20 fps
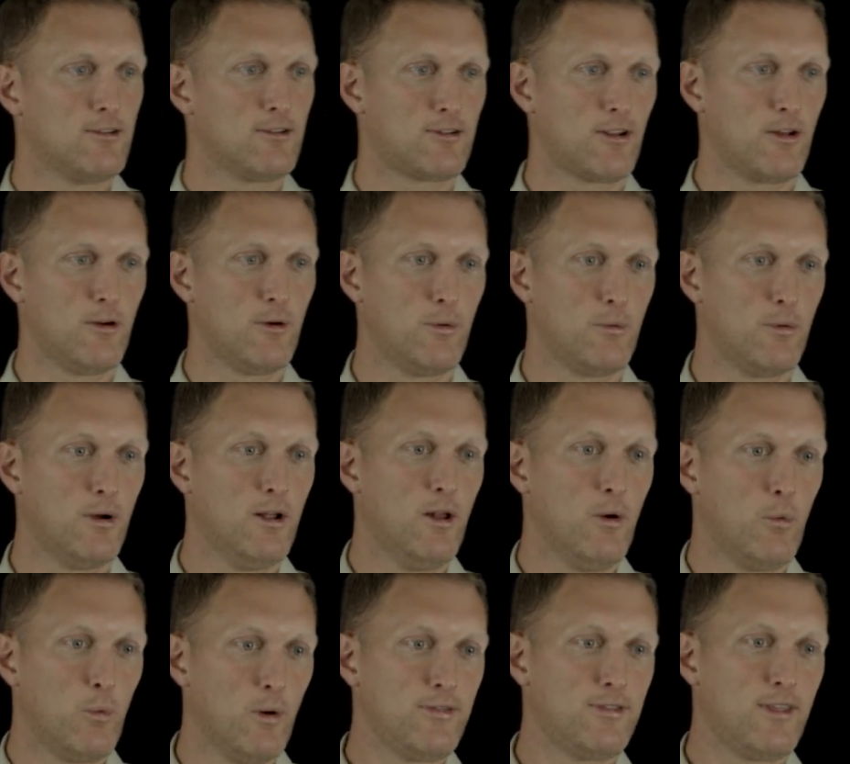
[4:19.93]
So
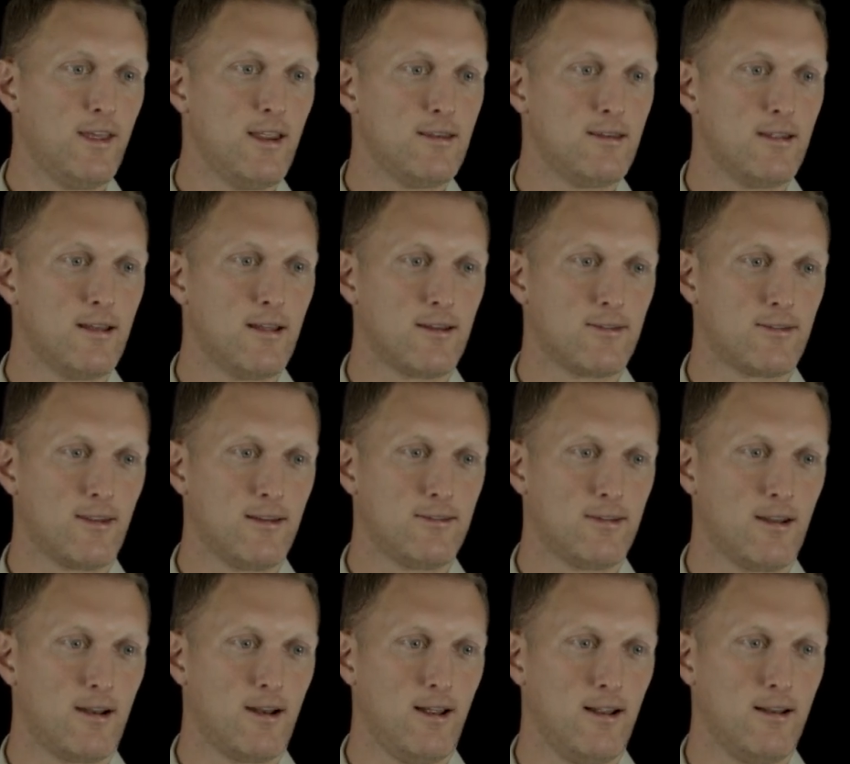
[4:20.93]
what they did is they
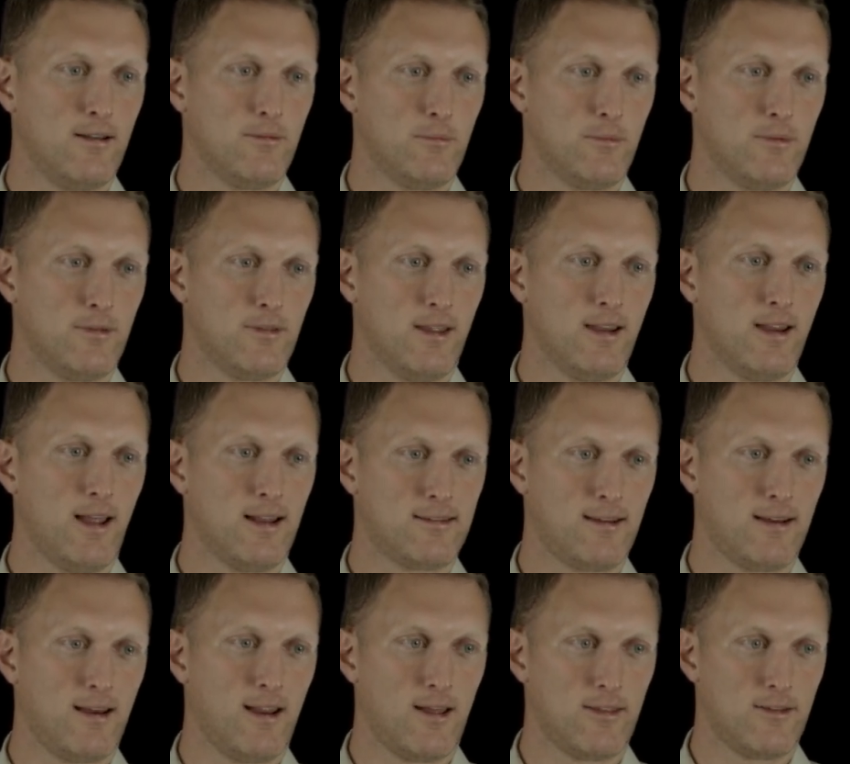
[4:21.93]
said, hey, they got
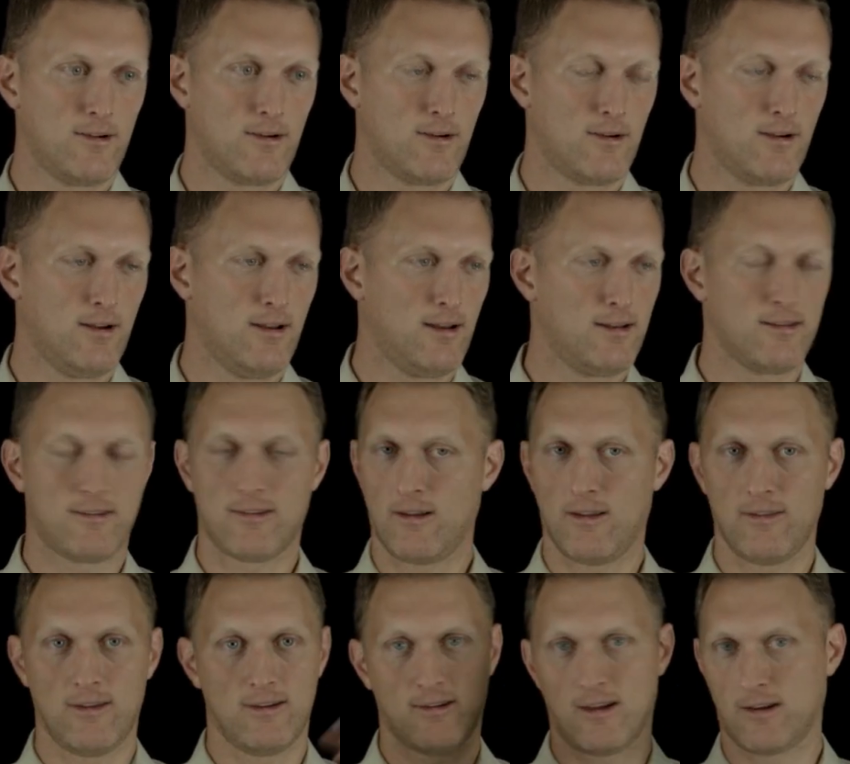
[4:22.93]
together, and it's
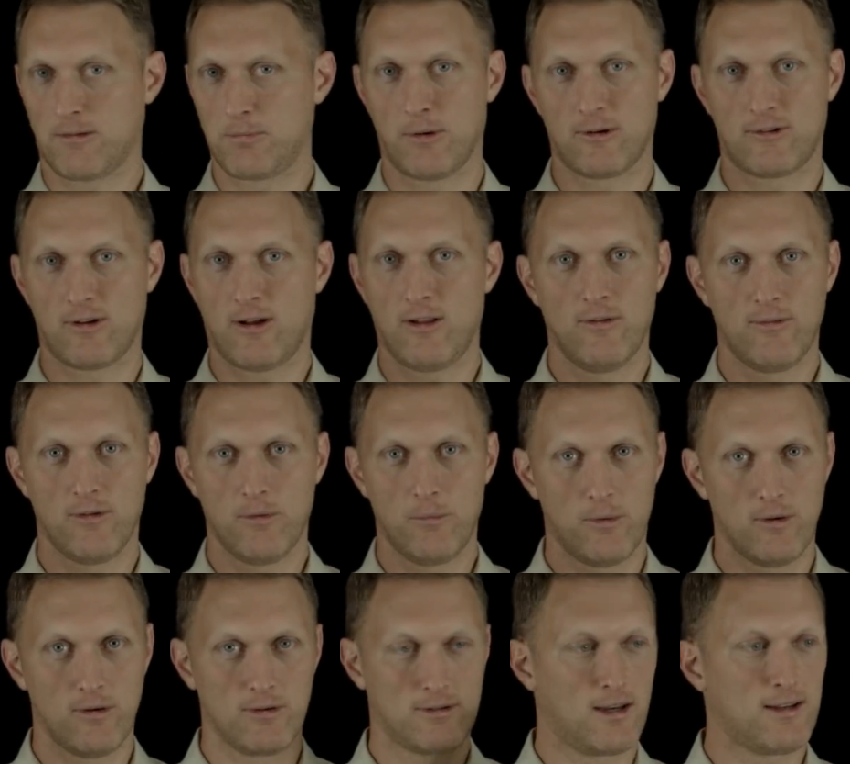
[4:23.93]
all these experts all over the
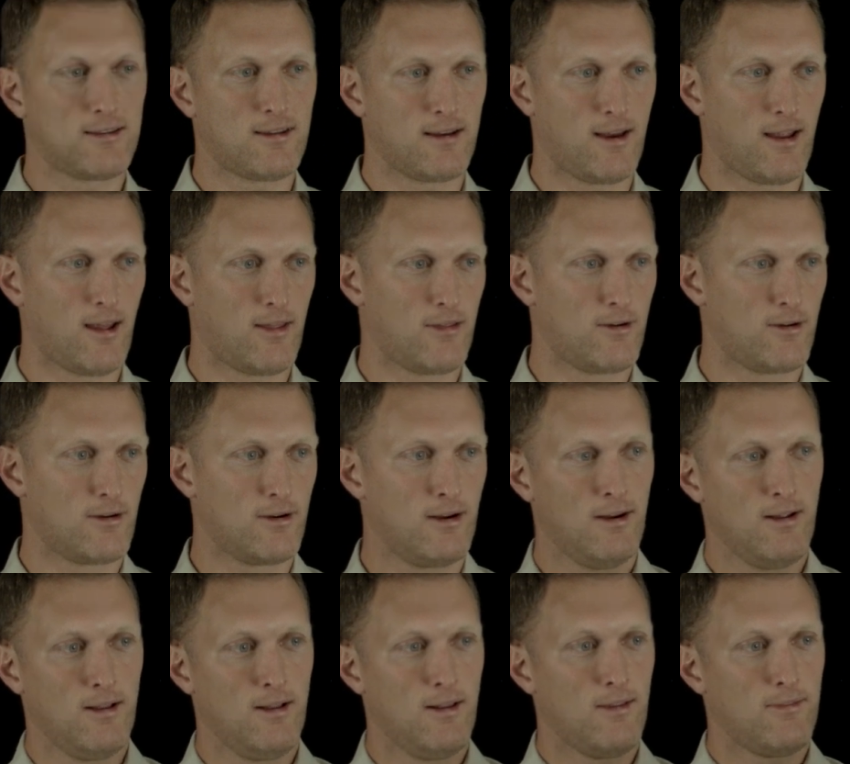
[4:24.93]
world get together.
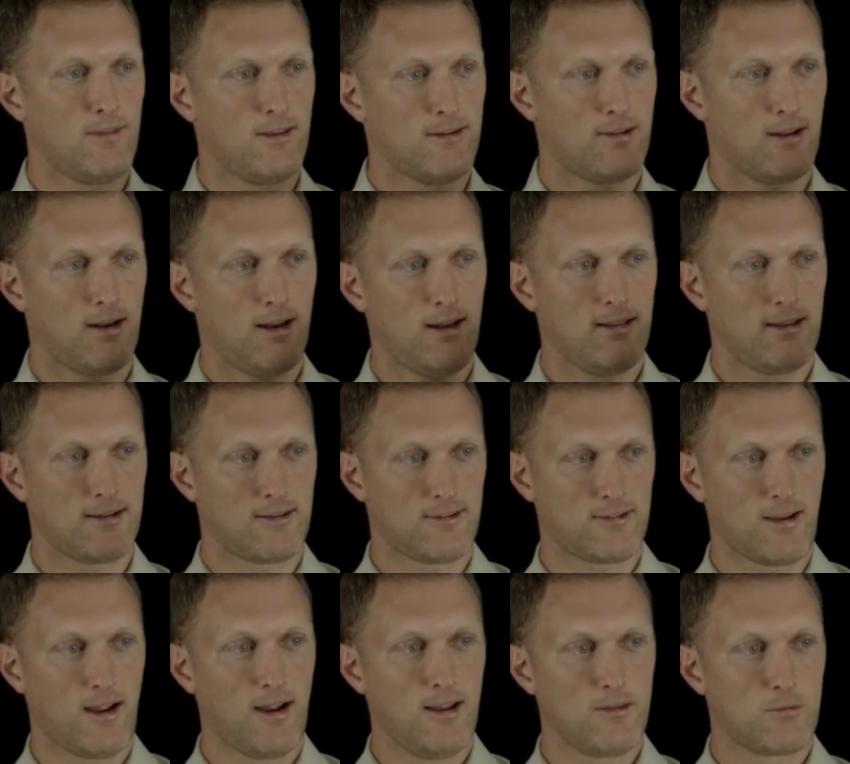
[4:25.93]
They said, hey, let's
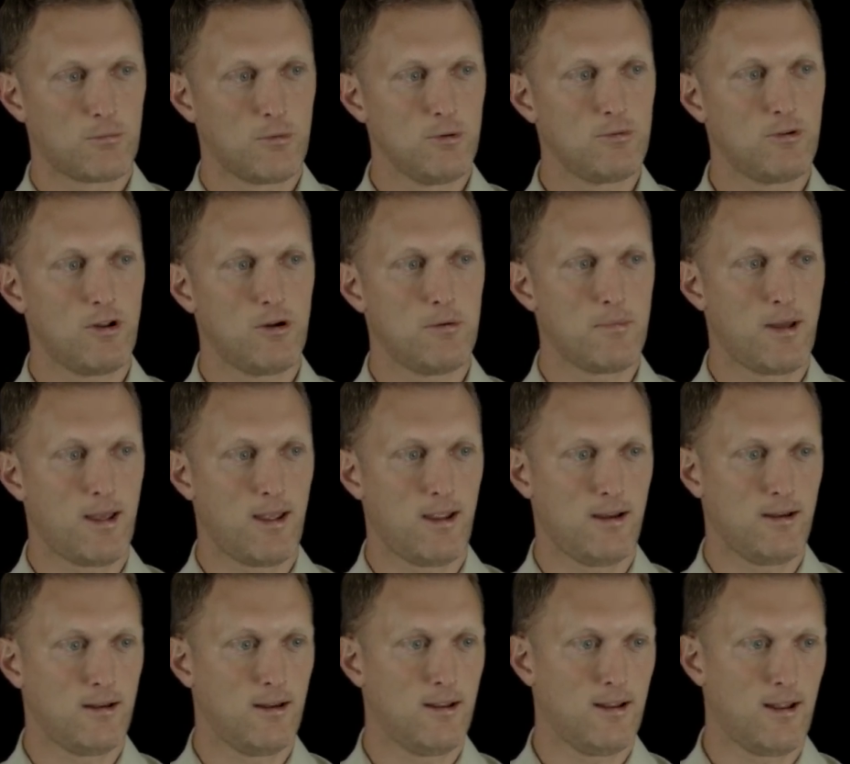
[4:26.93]
sign the root
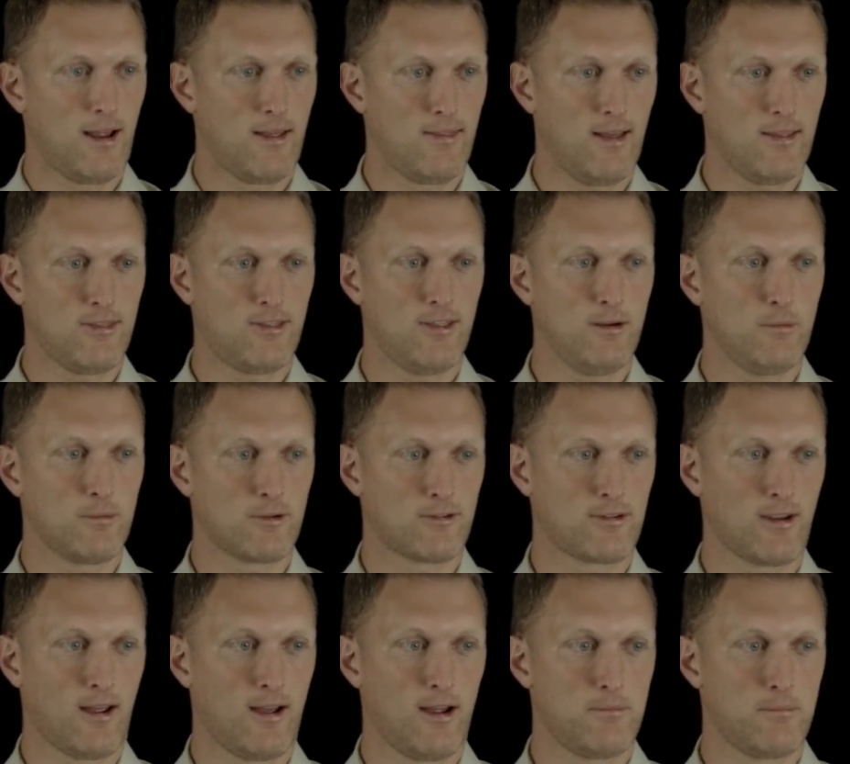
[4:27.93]
domain, and that thing was
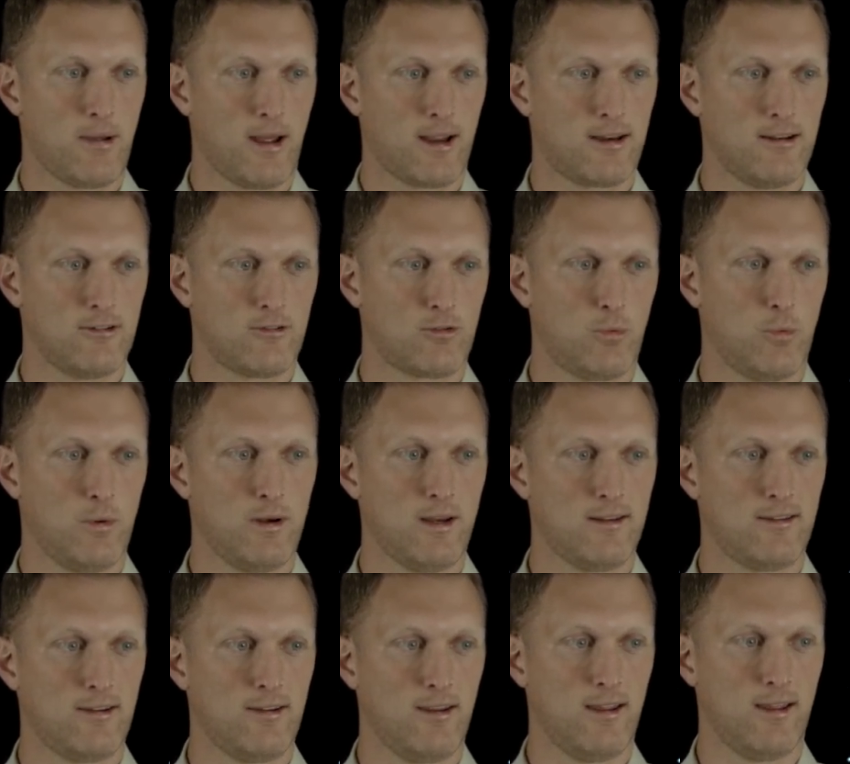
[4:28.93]
signed back in
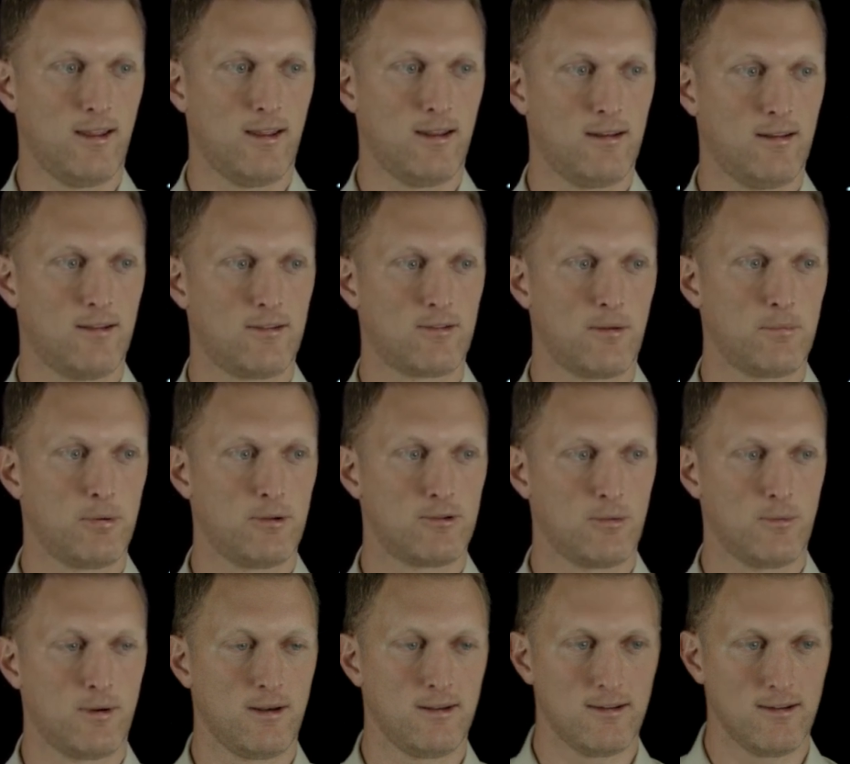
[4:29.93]
2010. So I will put
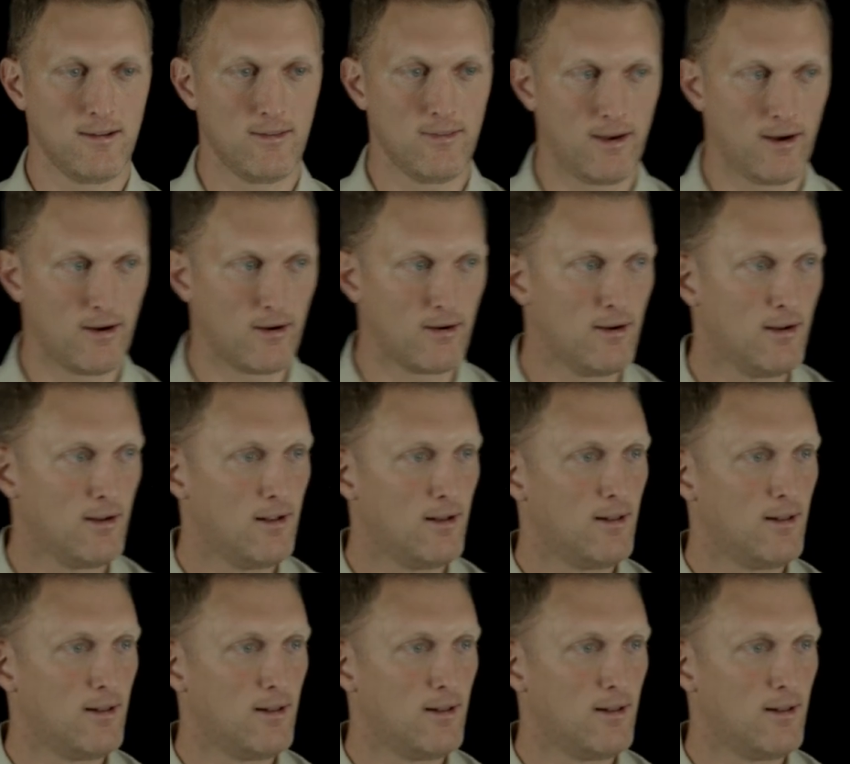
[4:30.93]
2010 there.